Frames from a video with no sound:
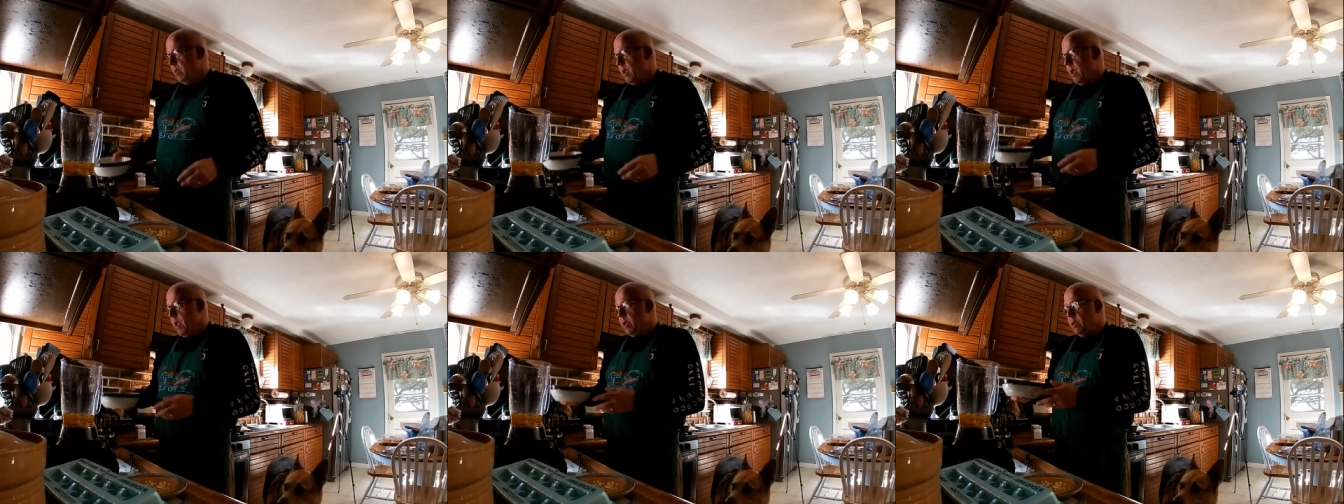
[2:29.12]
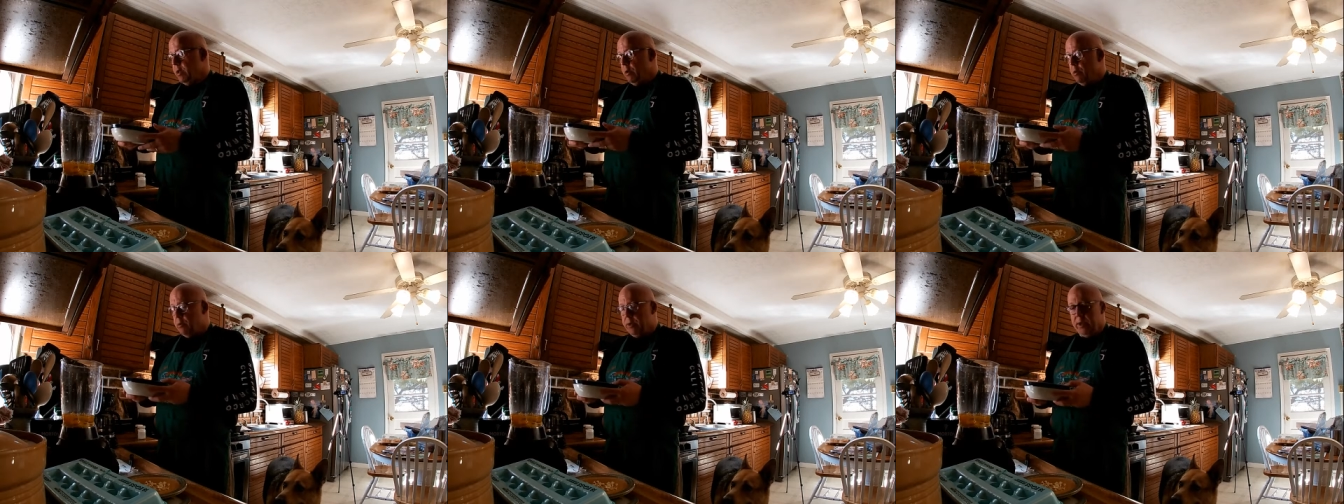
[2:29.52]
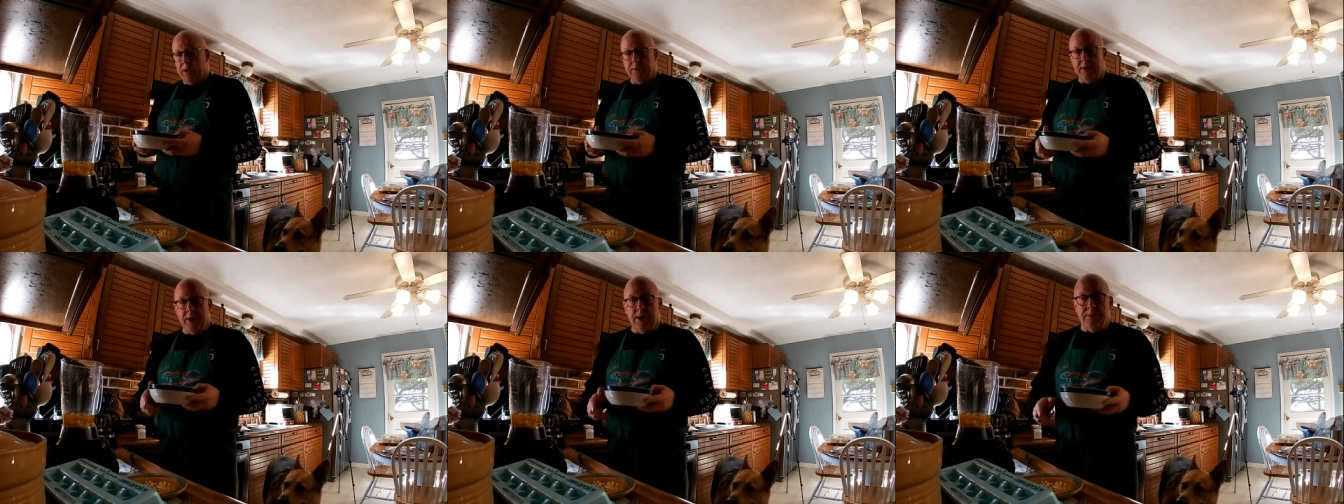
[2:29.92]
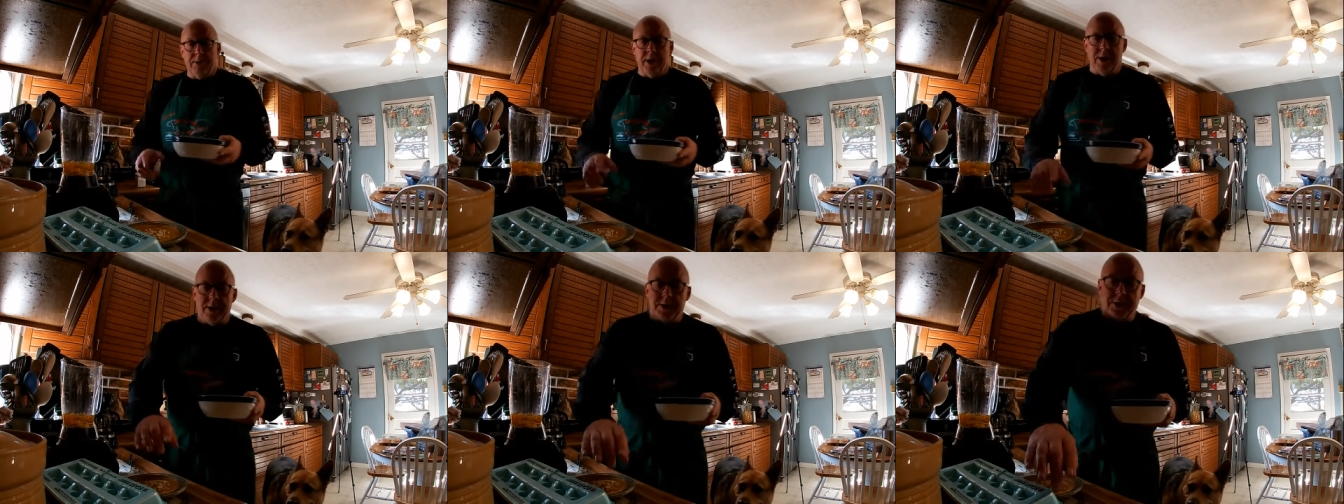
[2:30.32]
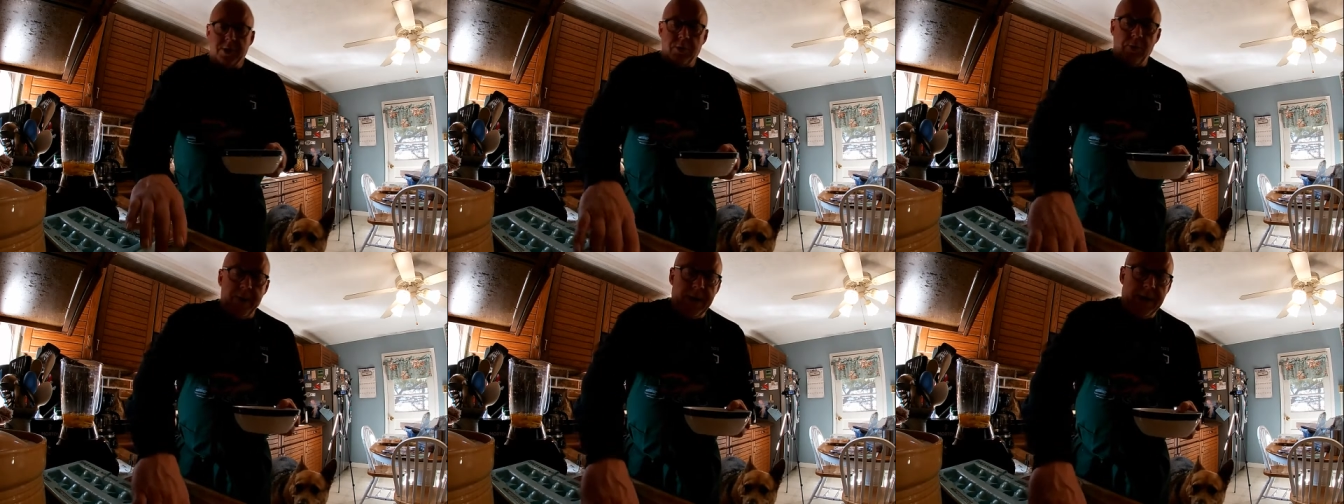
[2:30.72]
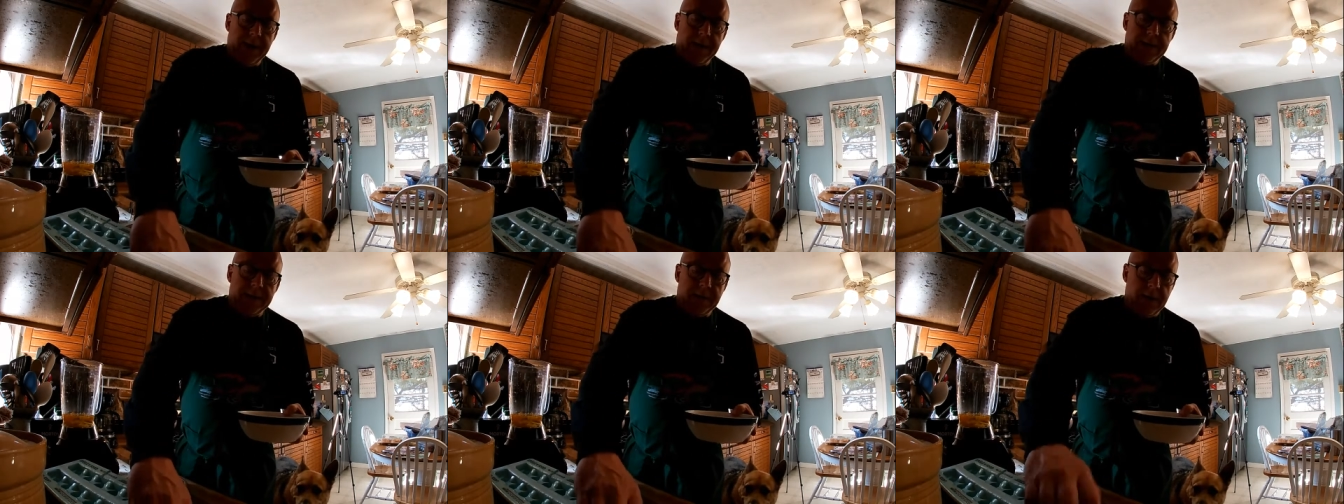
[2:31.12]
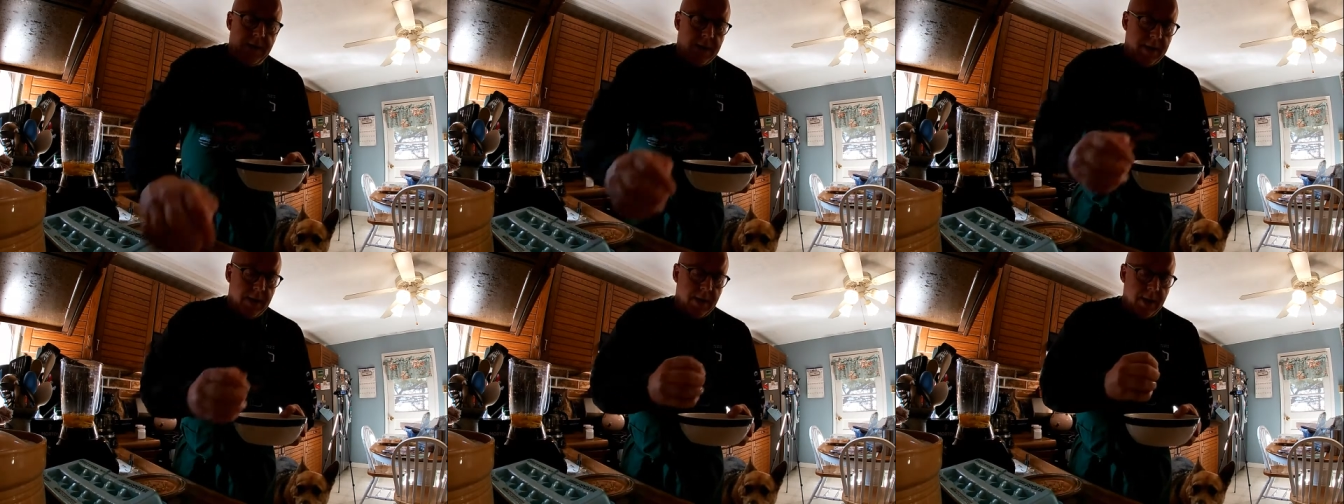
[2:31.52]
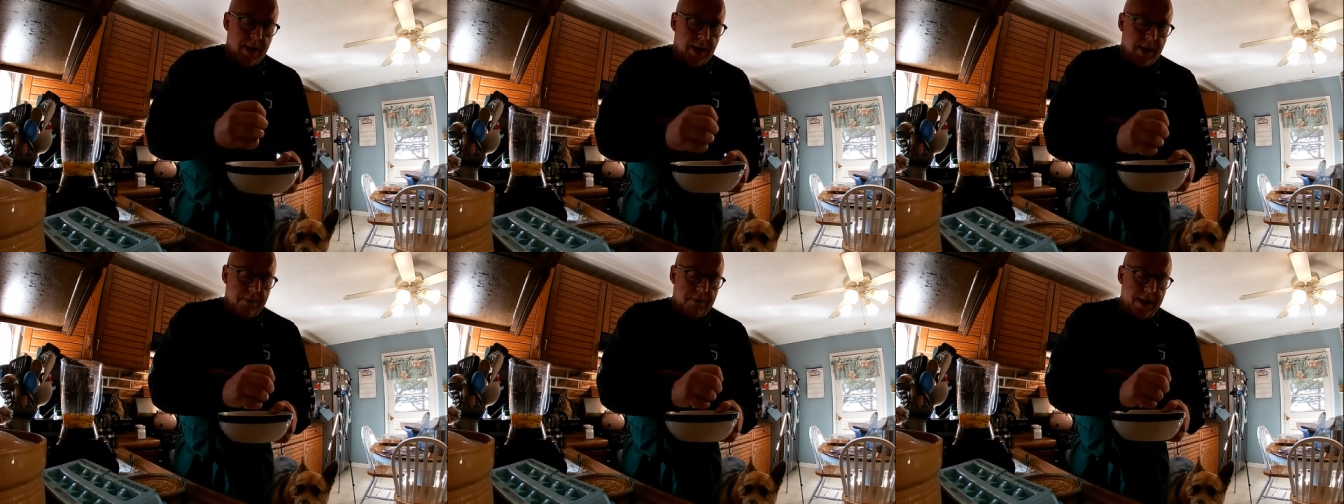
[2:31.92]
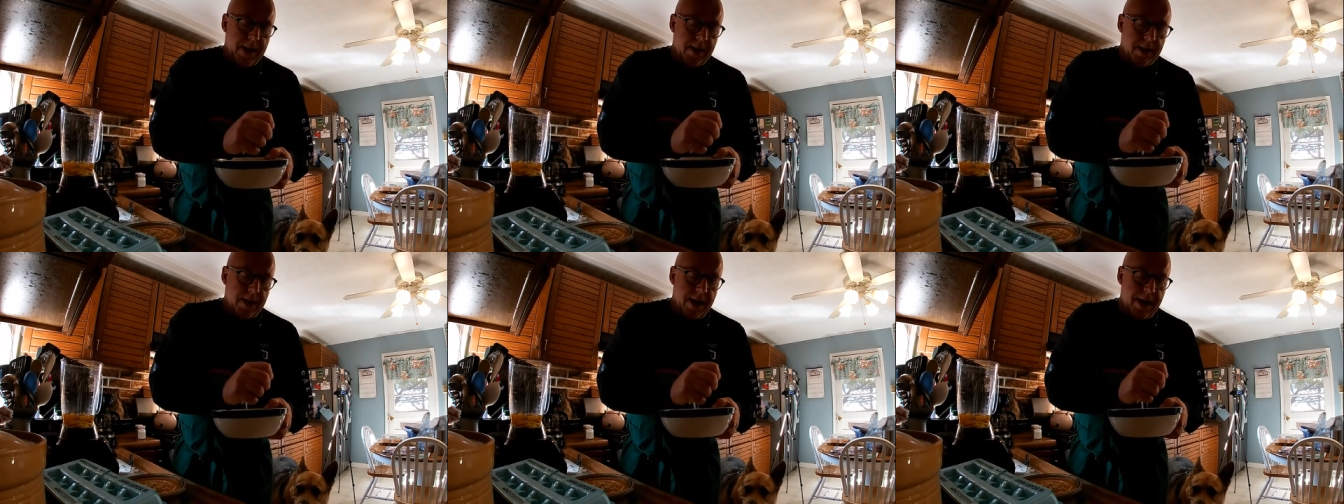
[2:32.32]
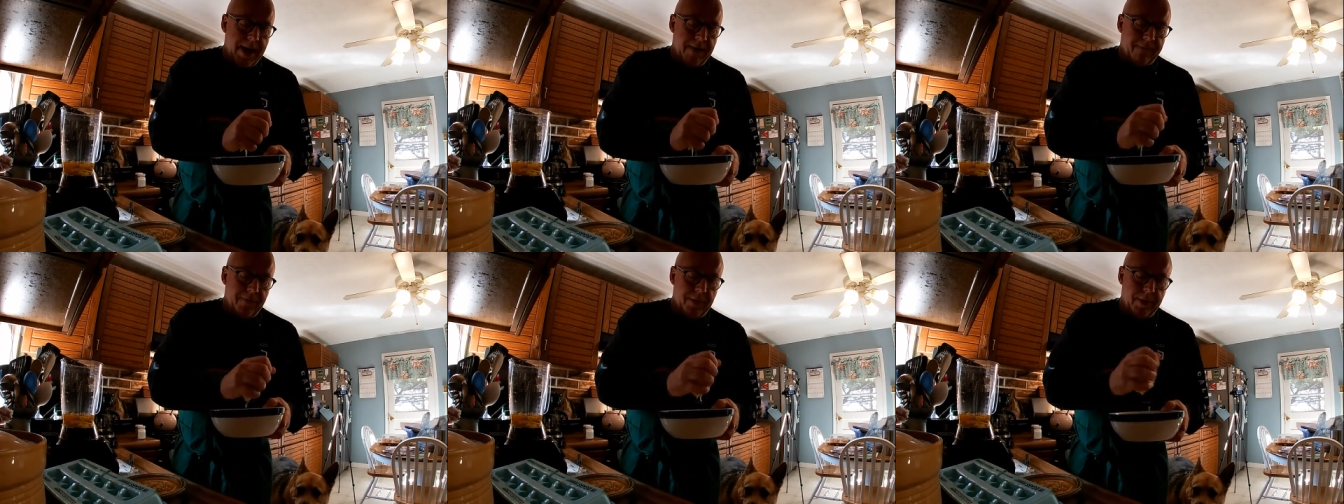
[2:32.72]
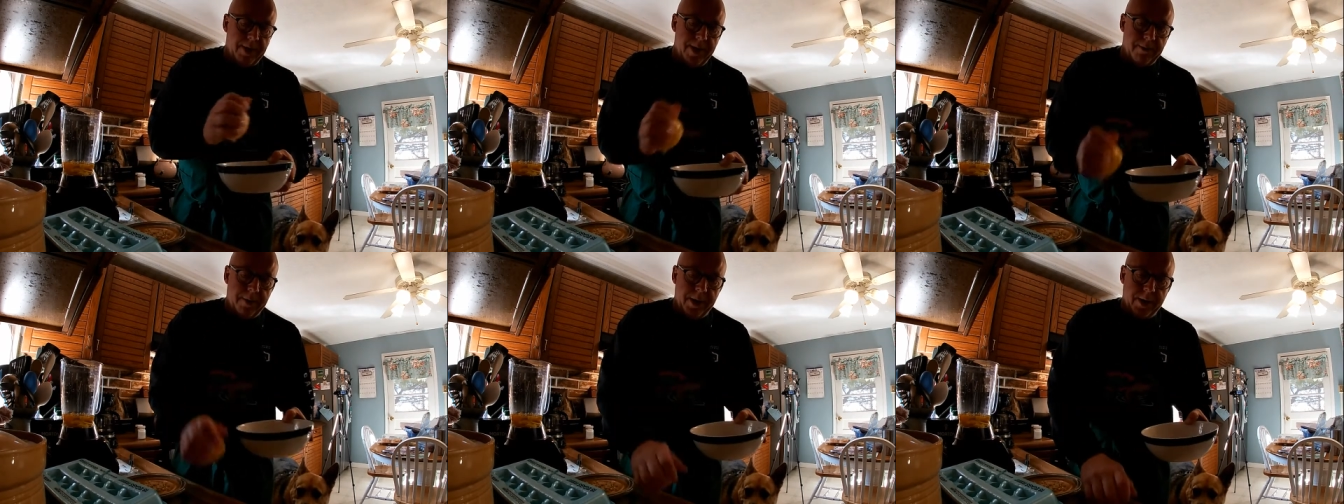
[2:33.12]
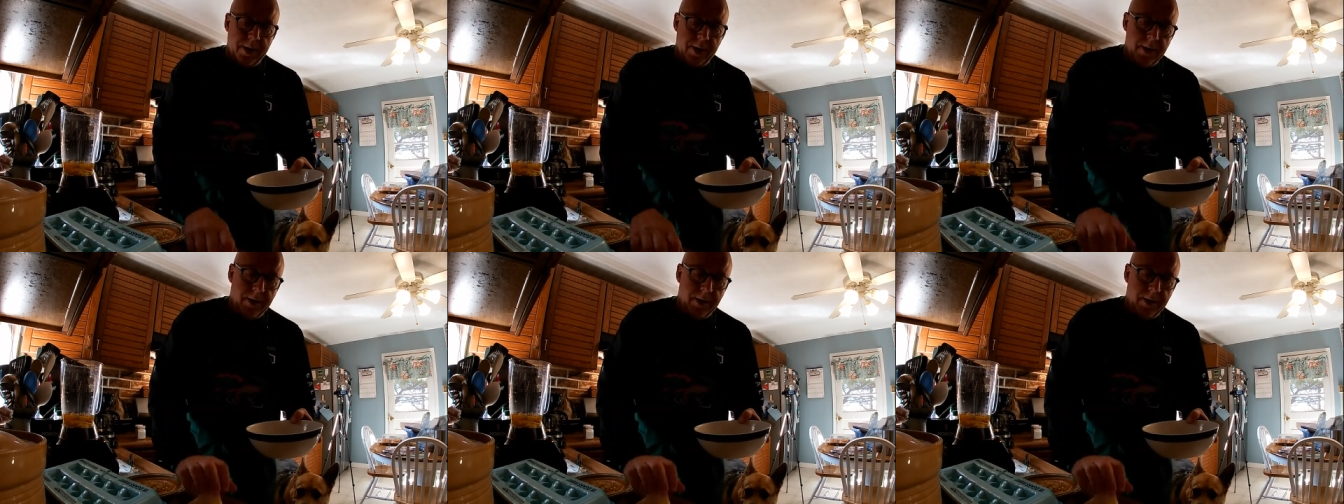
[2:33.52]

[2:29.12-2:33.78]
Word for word: the egg yolk and then I'm going to squeeze about a half a lemon.